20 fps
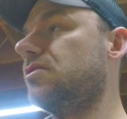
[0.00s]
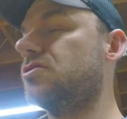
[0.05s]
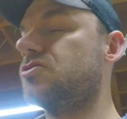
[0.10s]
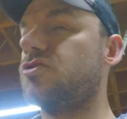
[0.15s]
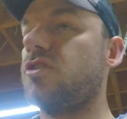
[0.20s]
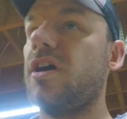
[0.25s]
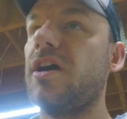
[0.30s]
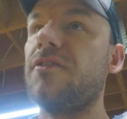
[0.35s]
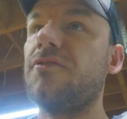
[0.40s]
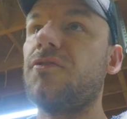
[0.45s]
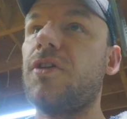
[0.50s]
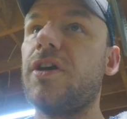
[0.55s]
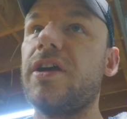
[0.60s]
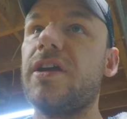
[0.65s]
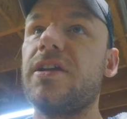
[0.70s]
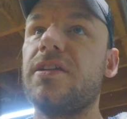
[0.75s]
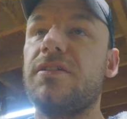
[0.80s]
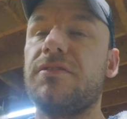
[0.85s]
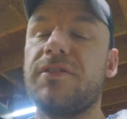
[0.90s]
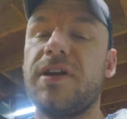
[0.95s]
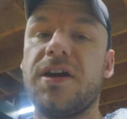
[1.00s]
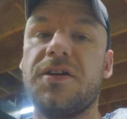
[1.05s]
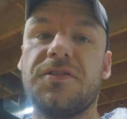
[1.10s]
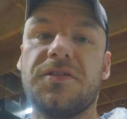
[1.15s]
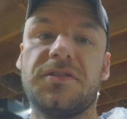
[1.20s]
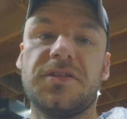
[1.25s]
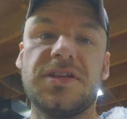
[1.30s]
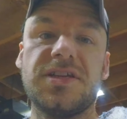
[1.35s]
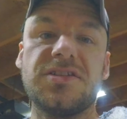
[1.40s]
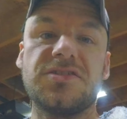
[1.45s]
driveway and
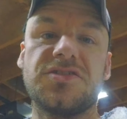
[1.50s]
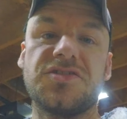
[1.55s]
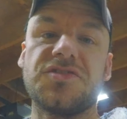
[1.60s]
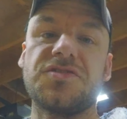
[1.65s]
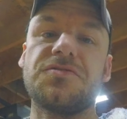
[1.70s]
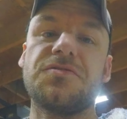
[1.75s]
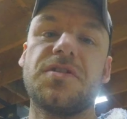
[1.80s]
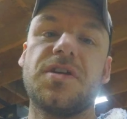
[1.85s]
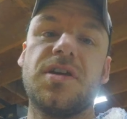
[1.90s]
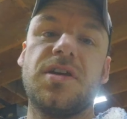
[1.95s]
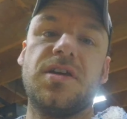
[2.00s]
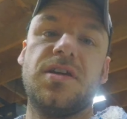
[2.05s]
around the lean-to,